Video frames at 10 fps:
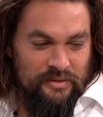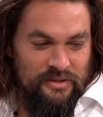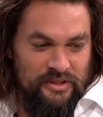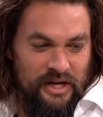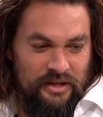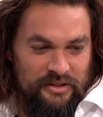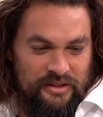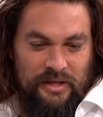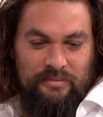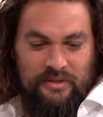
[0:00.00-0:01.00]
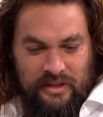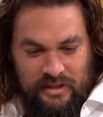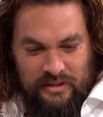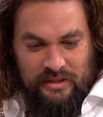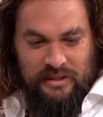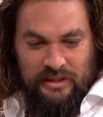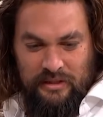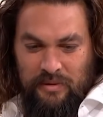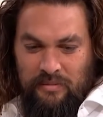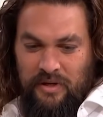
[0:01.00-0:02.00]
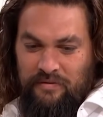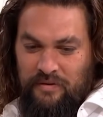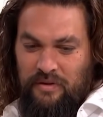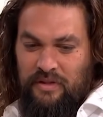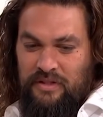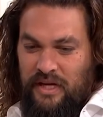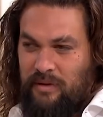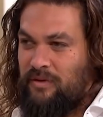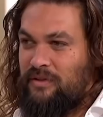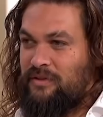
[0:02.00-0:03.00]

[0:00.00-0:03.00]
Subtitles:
than to try it out now. However, with that being said, it being the